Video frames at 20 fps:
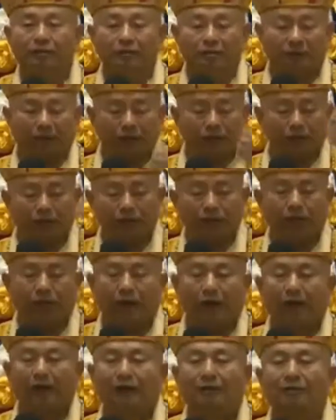and
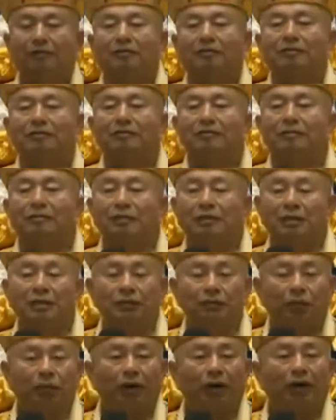he asked
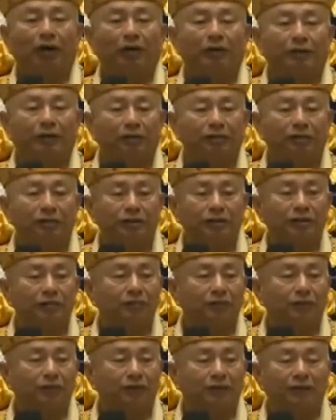Golden Mother how
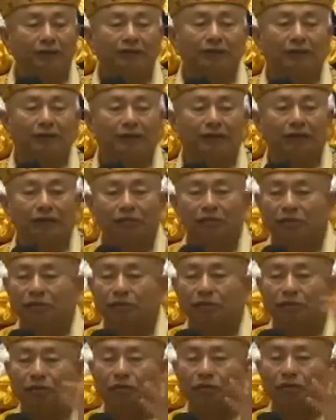many times did he
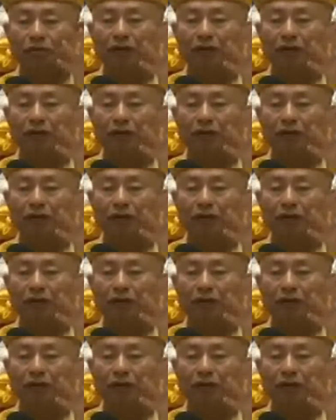have to